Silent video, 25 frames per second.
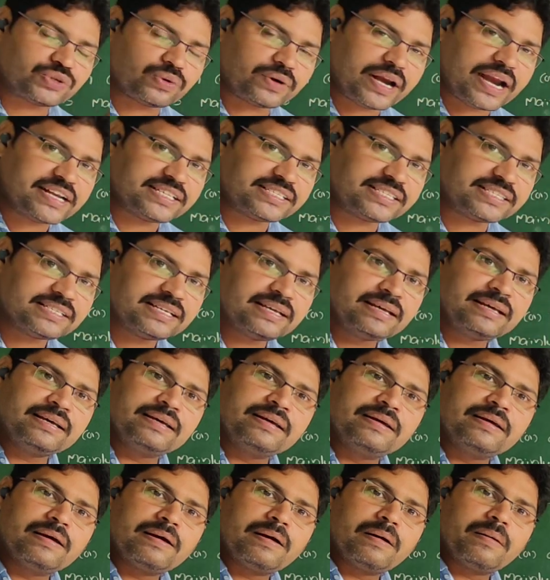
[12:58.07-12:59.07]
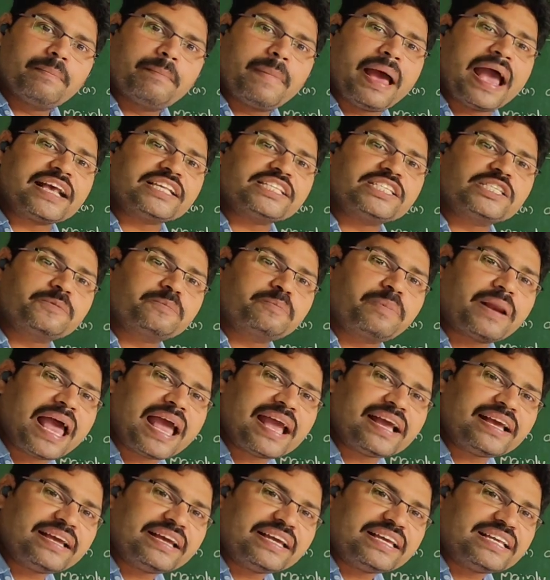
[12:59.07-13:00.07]
students, Max
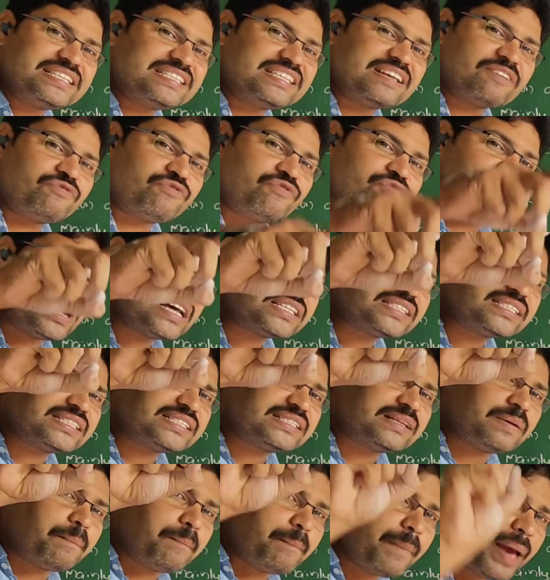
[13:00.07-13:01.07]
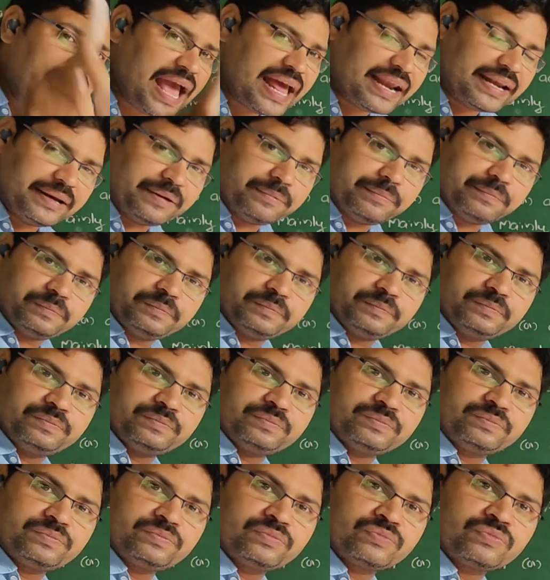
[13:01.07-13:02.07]
Planck is the first man
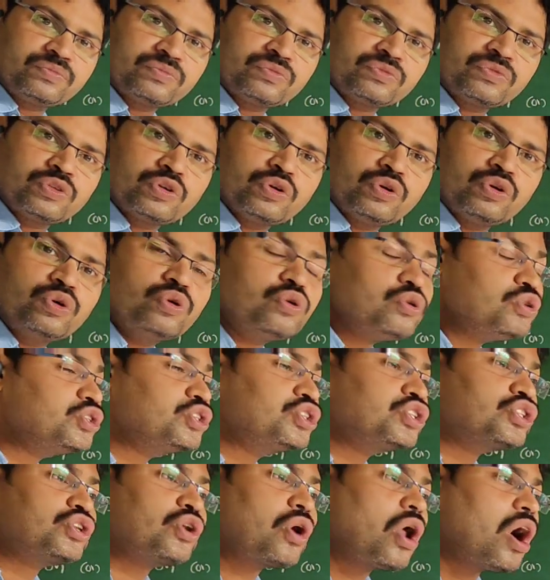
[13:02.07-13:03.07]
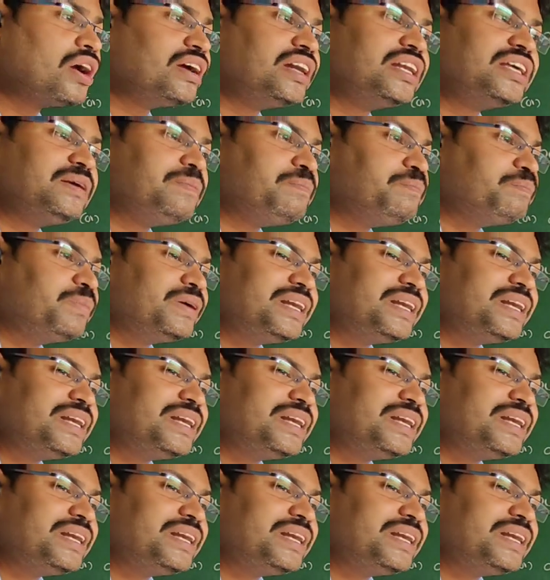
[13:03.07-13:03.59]
who strongly